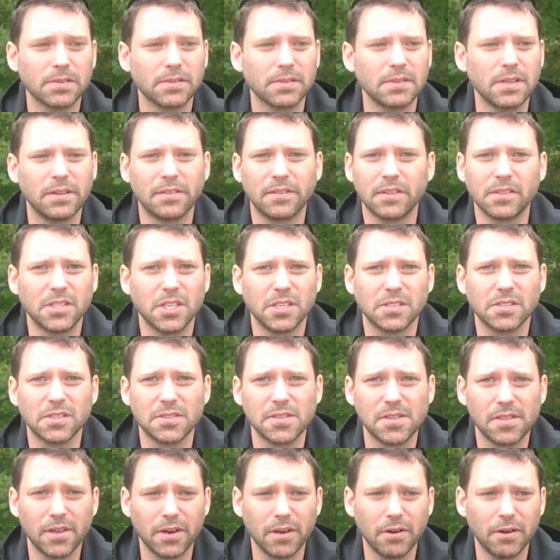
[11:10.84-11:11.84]
that's just a
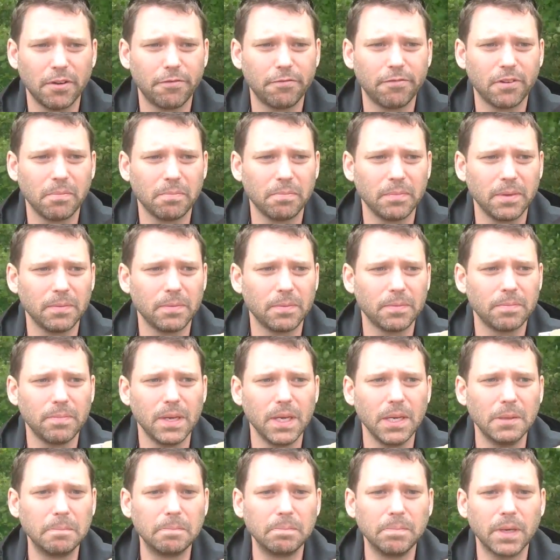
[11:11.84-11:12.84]
theory from
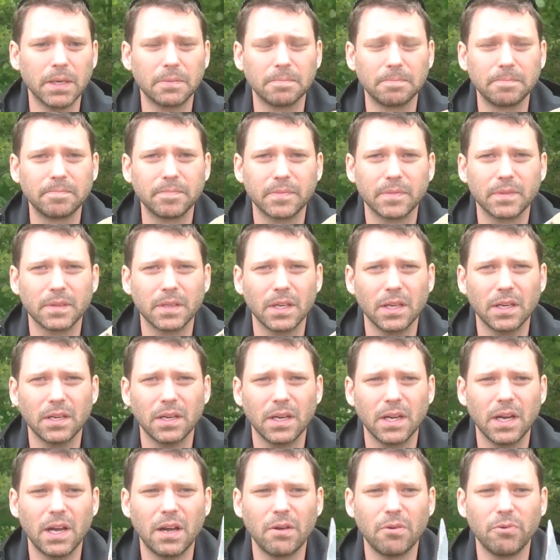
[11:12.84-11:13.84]
me, but
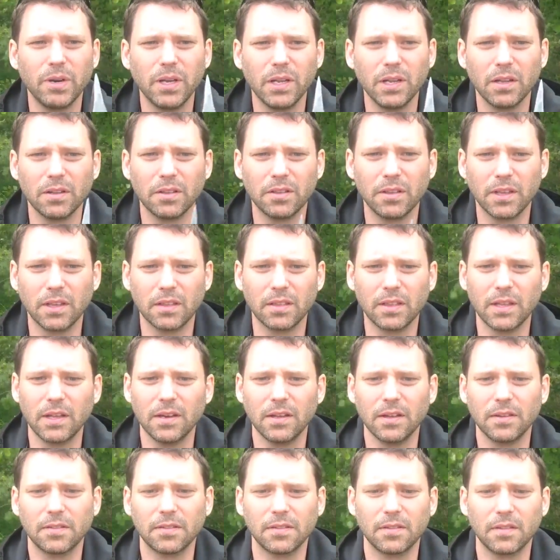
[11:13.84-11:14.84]
I really think that
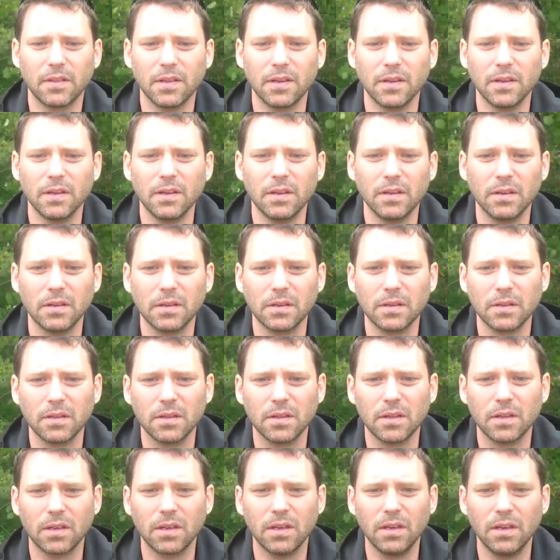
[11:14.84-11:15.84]
is
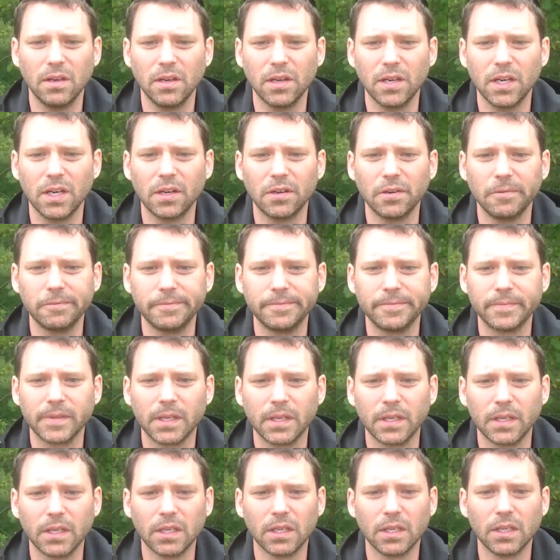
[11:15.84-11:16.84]
the key here.
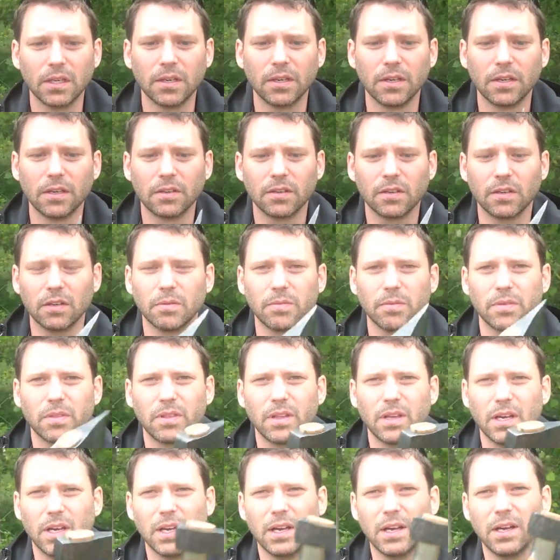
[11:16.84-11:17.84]
So
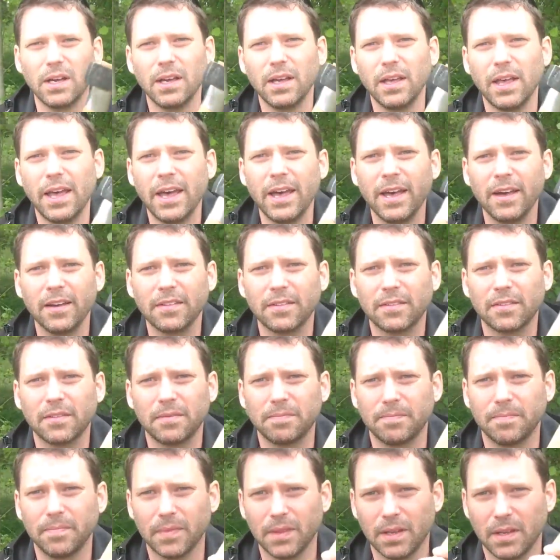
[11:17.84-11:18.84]
the axe
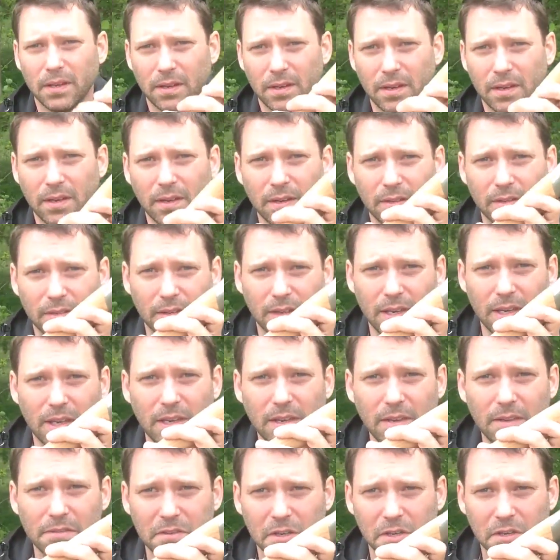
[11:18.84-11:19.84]
is
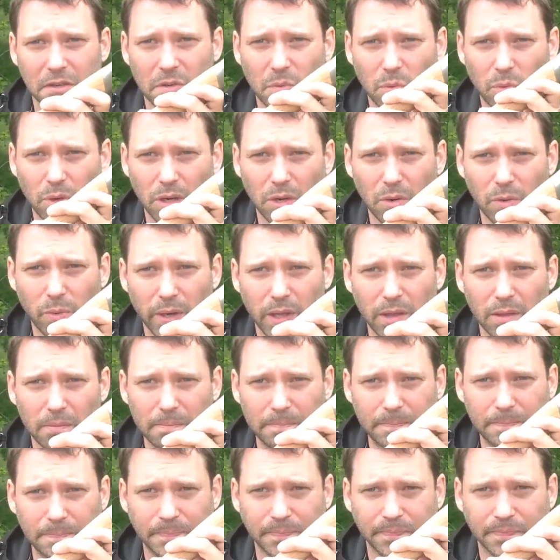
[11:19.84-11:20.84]
easier to work with,
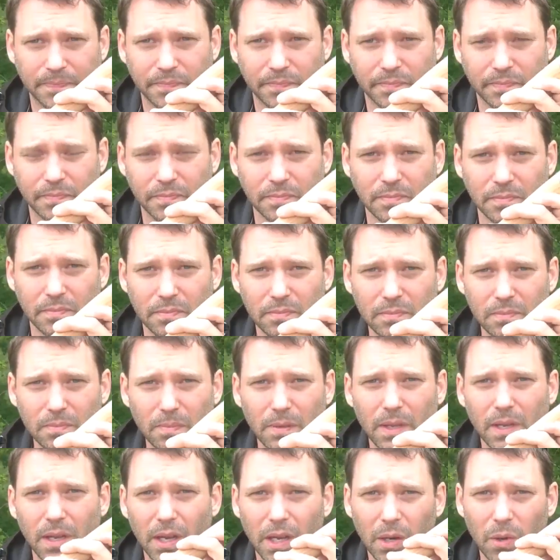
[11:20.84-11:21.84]

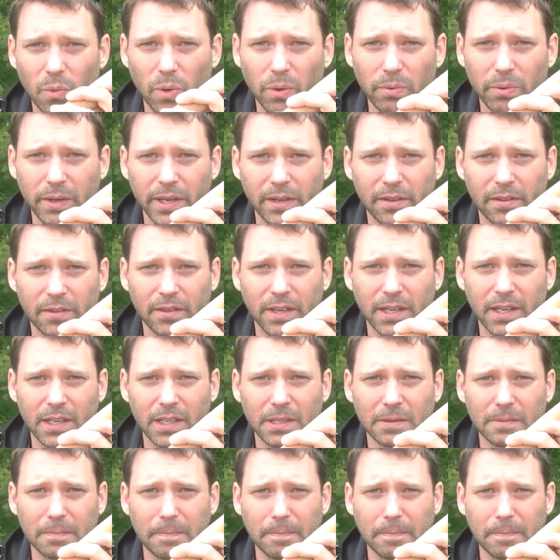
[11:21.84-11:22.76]
it won't get stuck.